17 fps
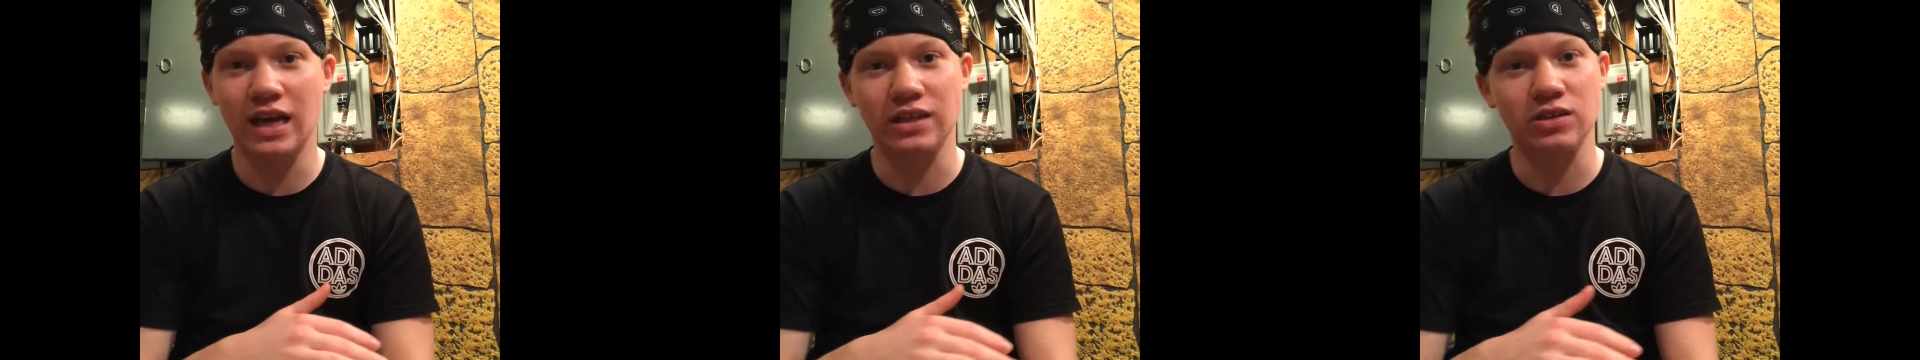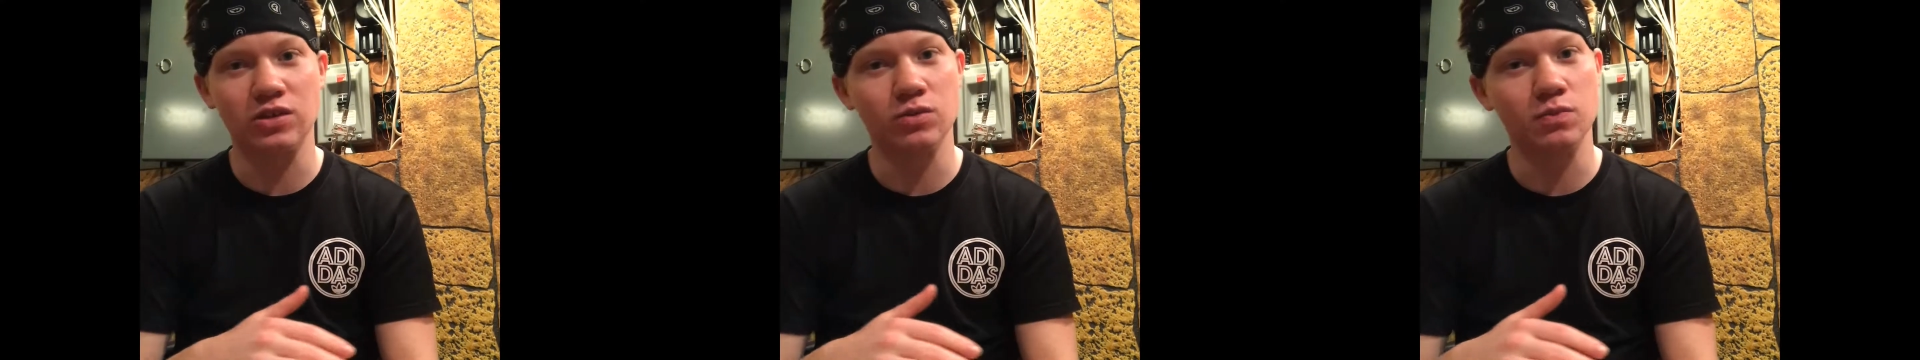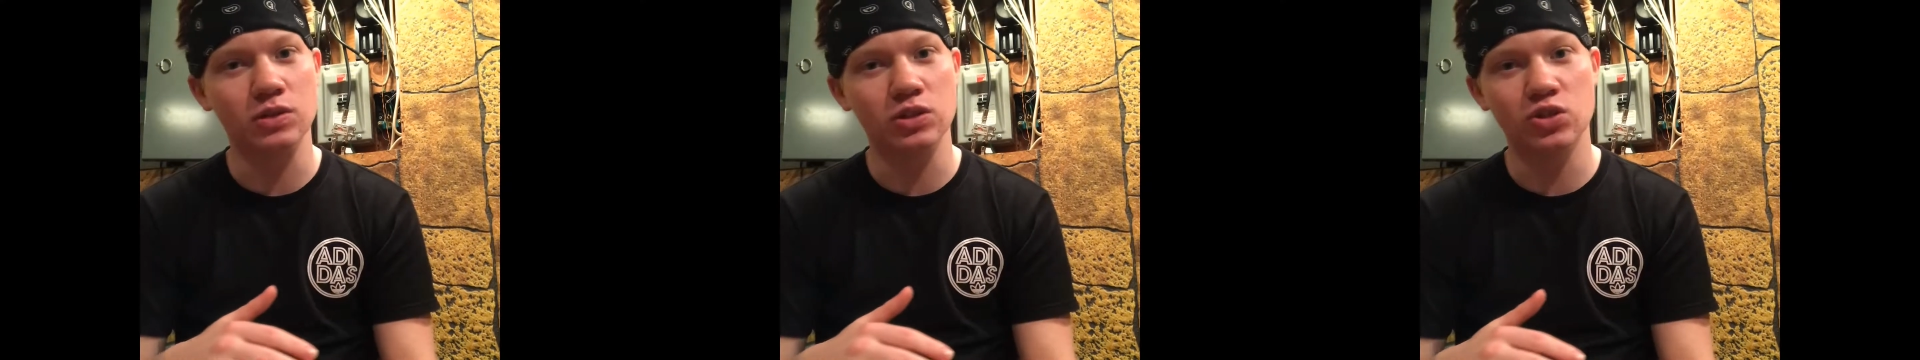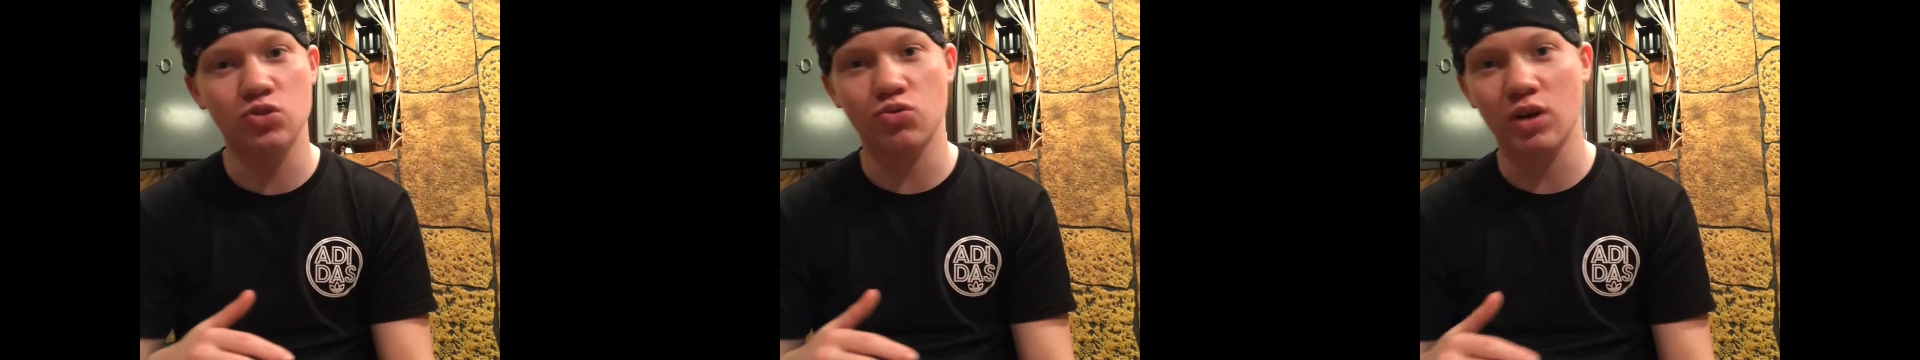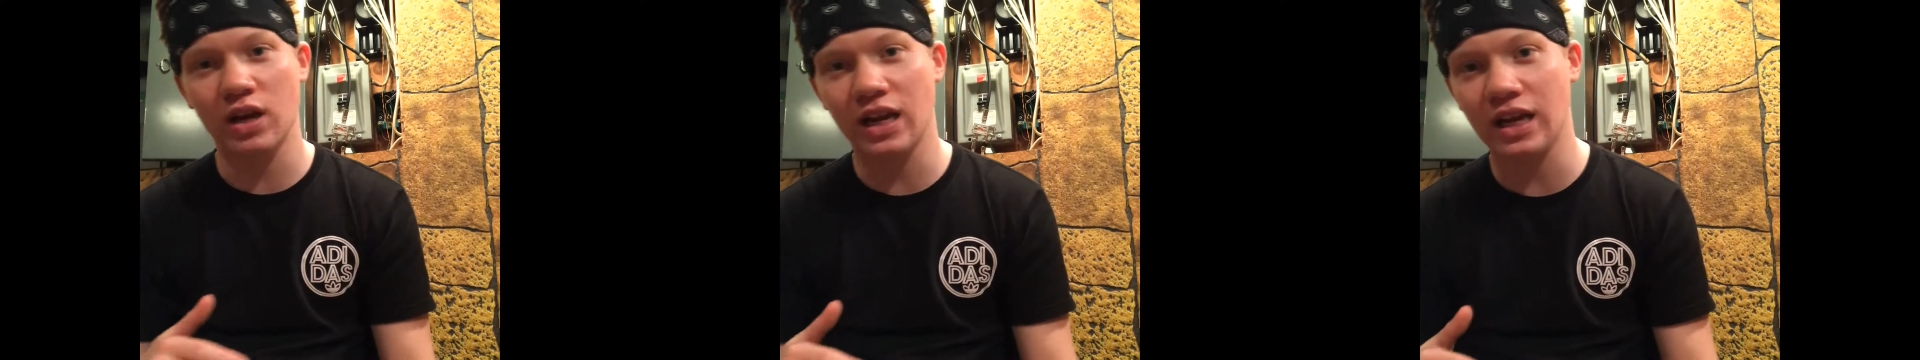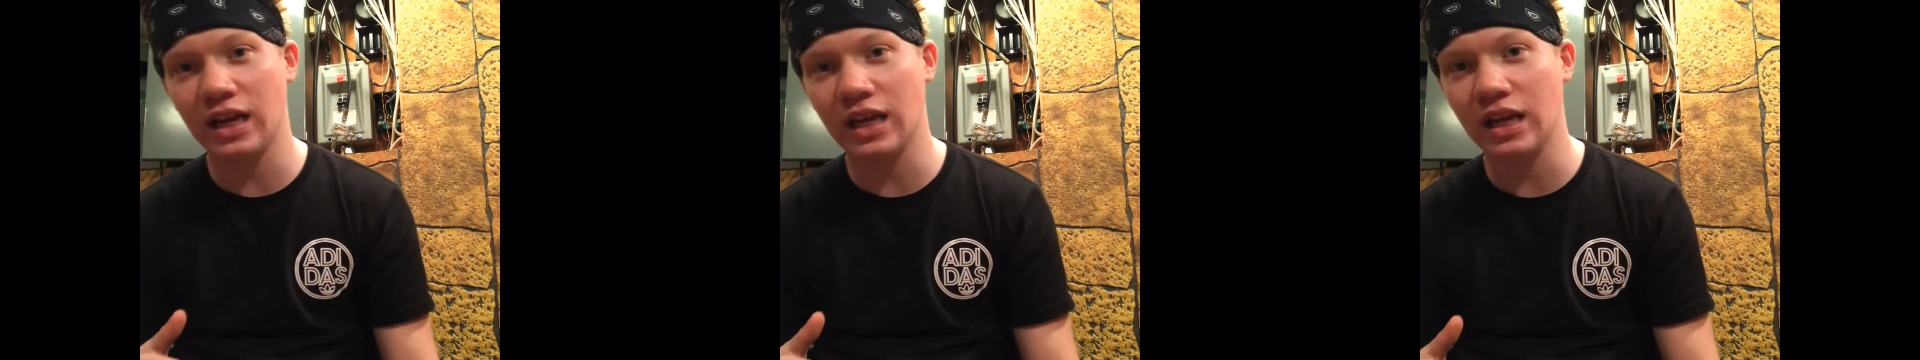I could be
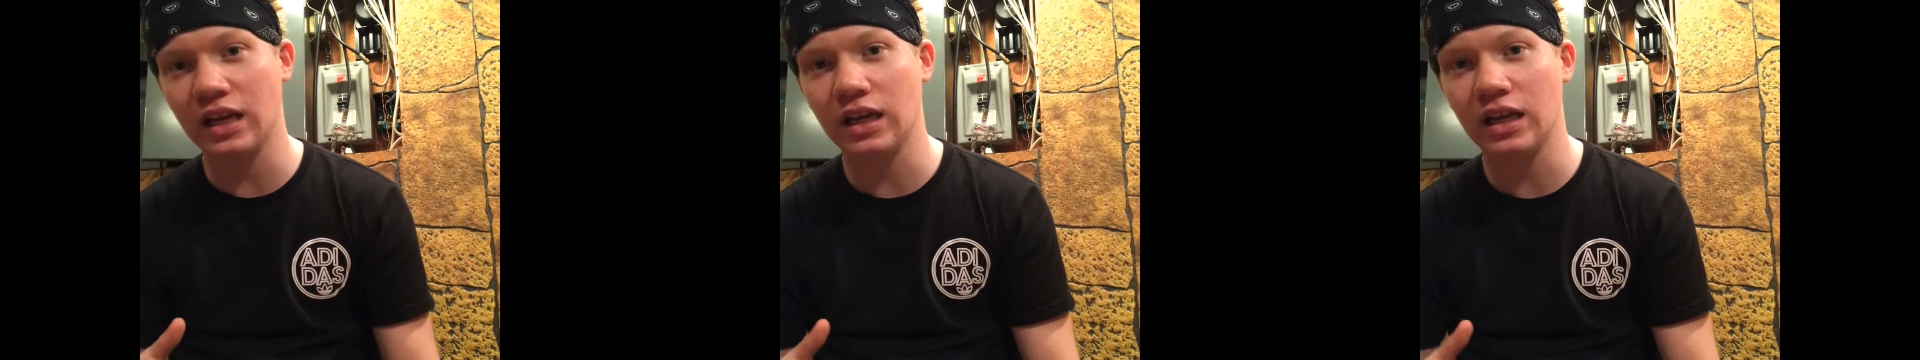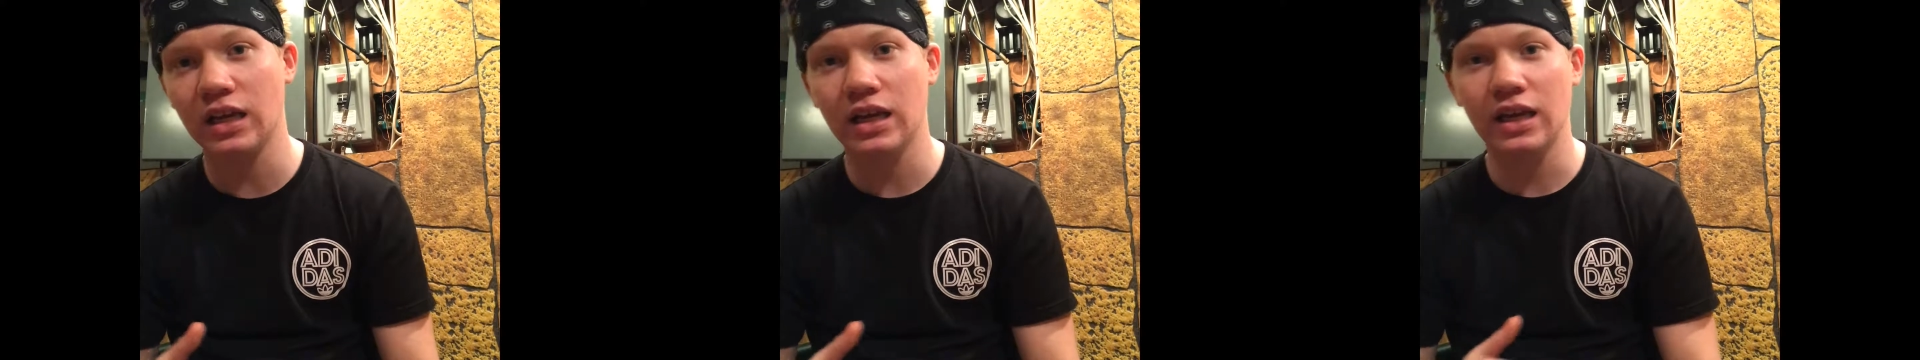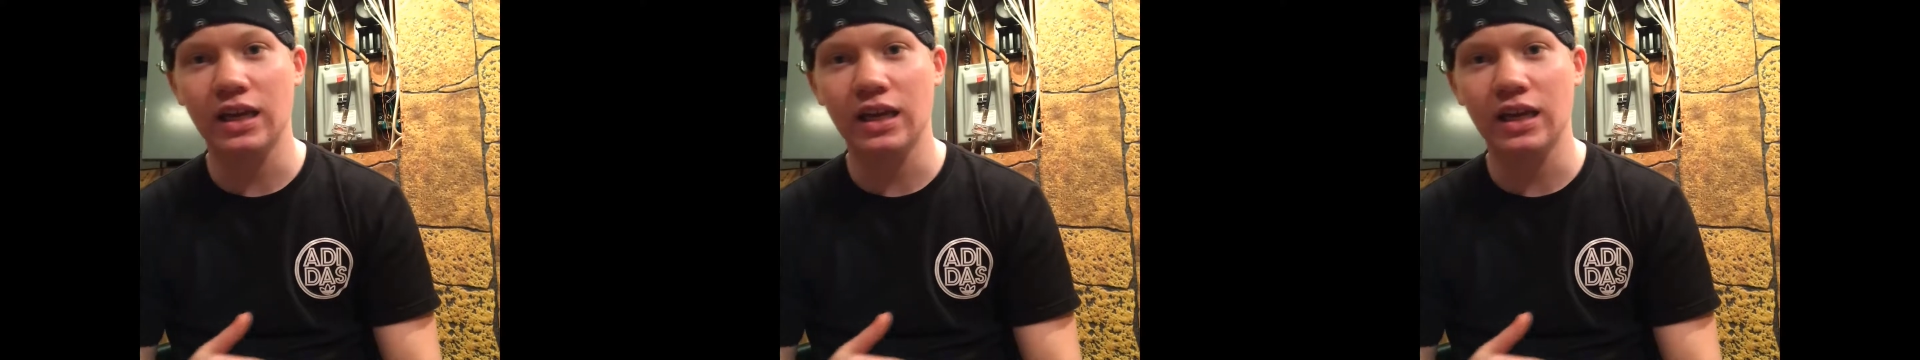training,